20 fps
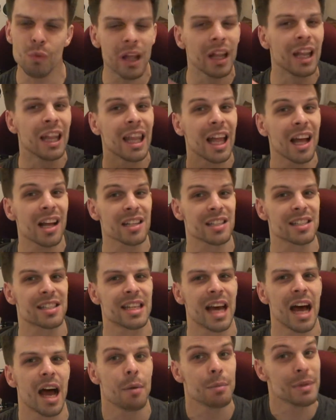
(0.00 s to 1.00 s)
Well,
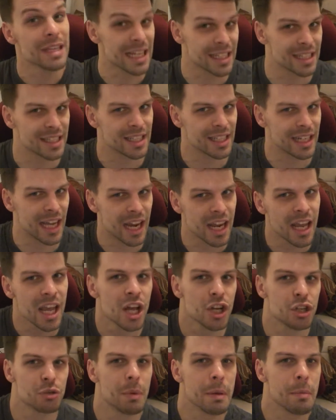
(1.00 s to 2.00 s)
last time, yesterday,
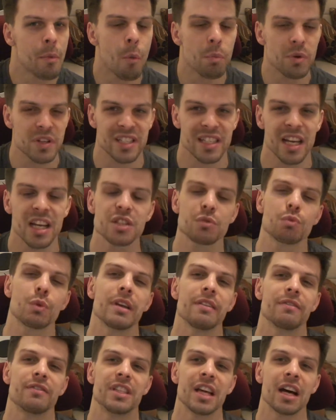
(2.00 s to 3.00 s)
to be more precise,
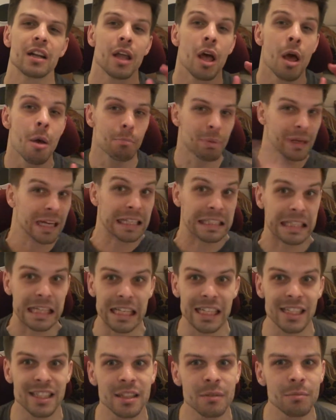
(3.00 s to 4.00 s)
we've done
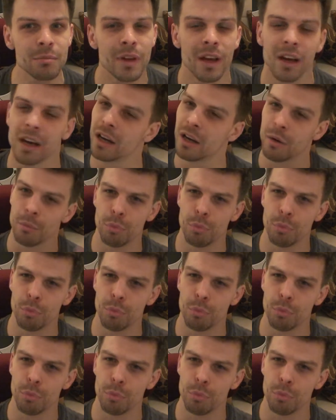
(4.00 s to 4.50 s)
Präteritum.